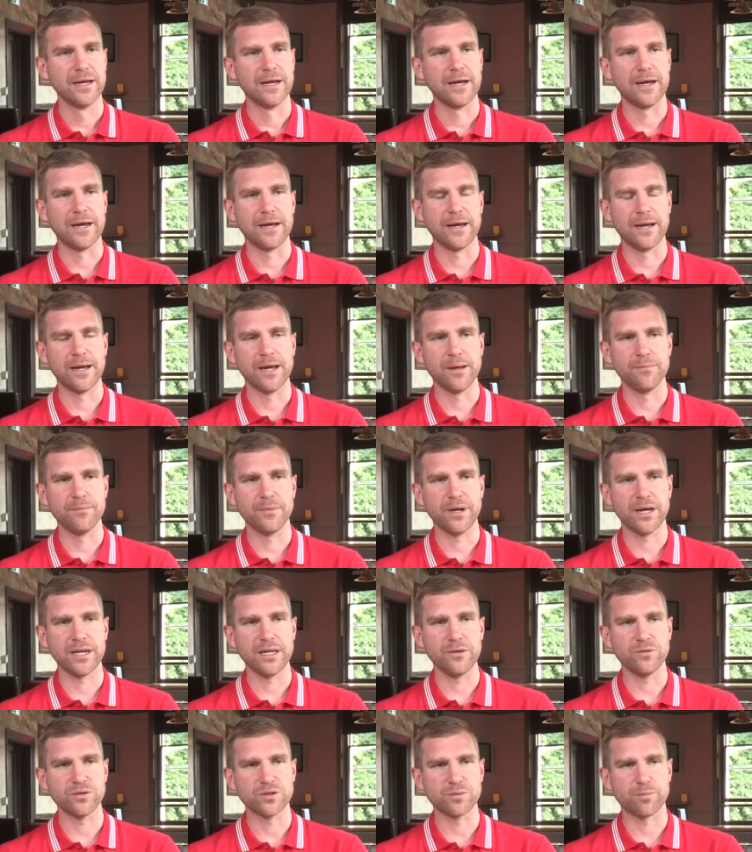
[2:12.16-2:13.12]
um,
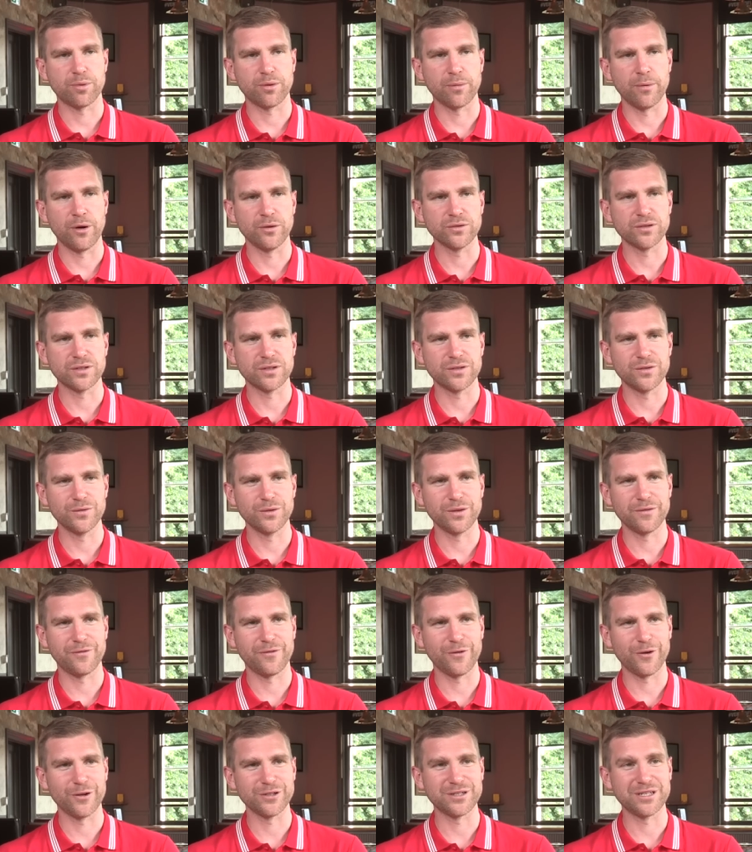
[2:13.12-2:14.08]
and he was promoted to the
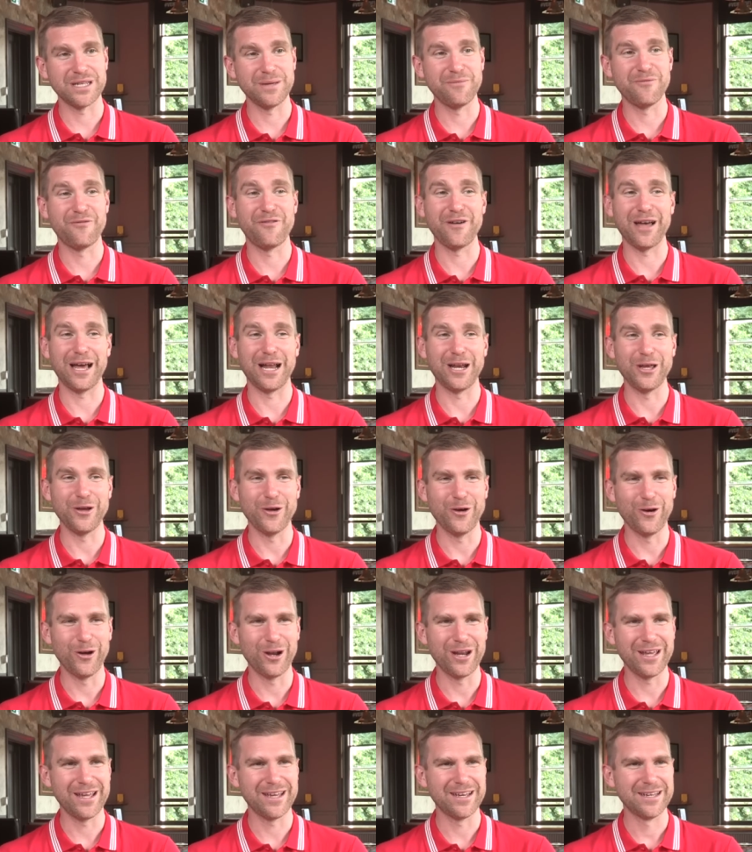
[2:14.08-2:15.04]
first team fairly
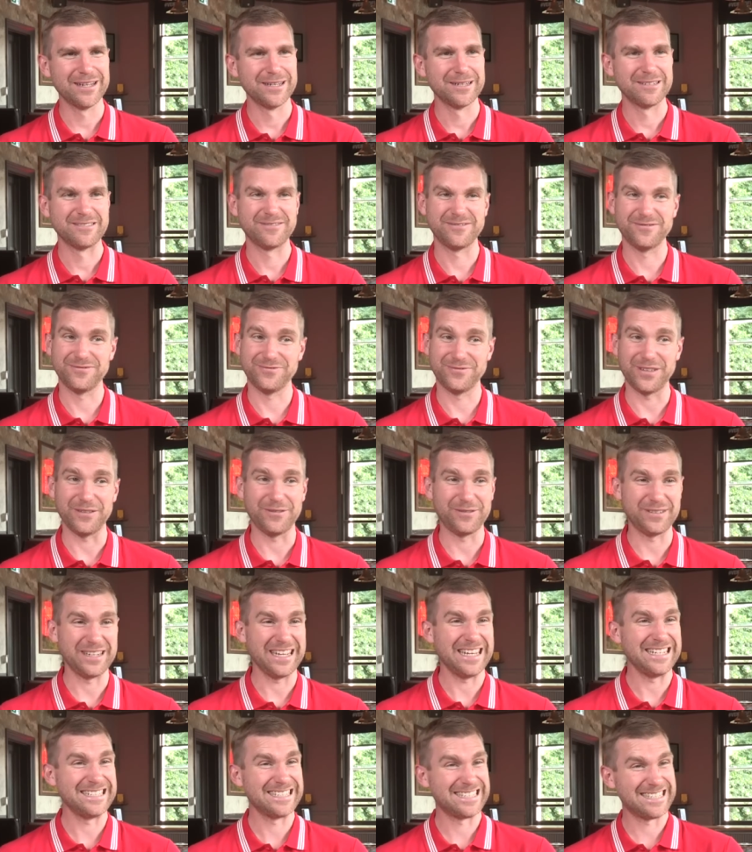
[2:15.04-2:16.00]
early,
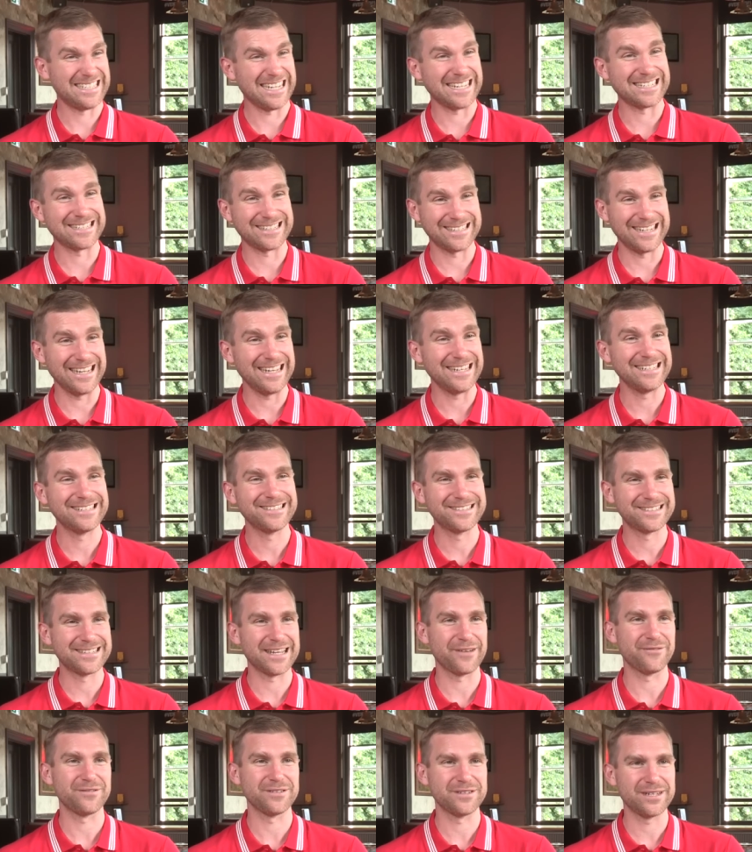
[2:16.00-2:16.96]
15, 16,
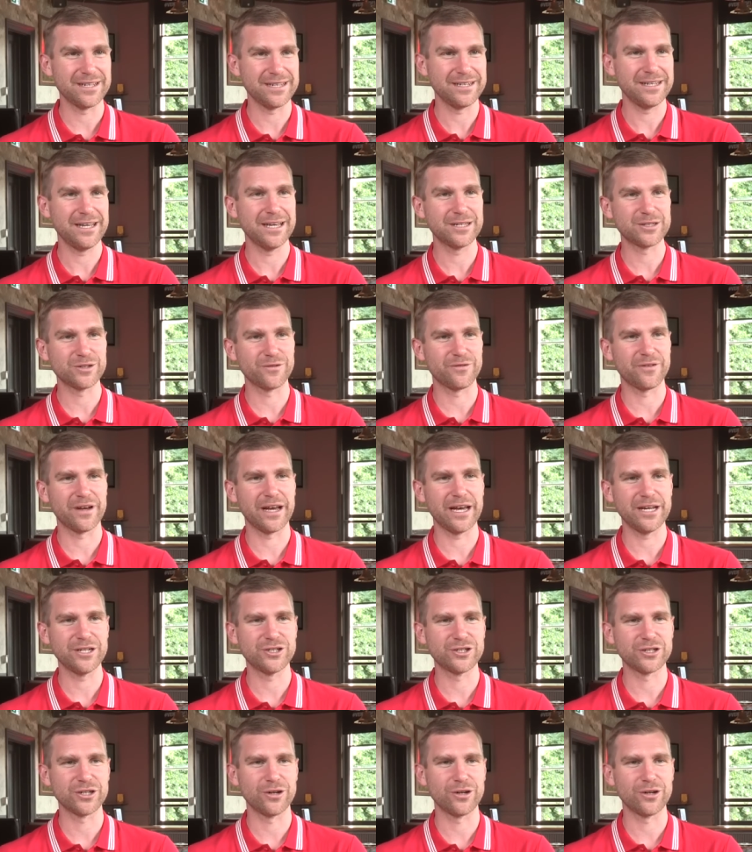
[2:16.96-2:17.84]
17 years of age.